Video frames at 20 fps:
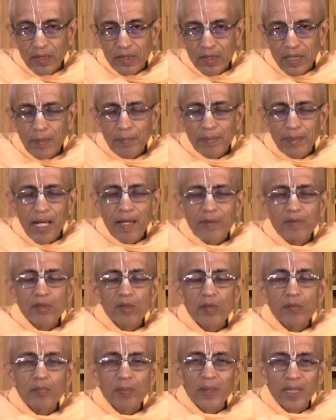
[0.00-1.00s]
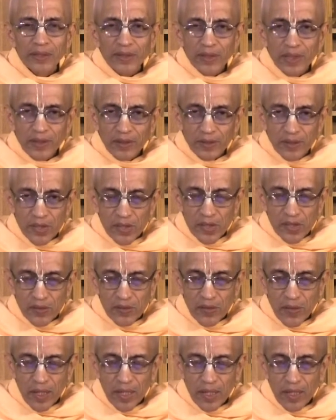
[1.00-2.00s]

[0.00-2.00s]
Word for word: some types of pleasures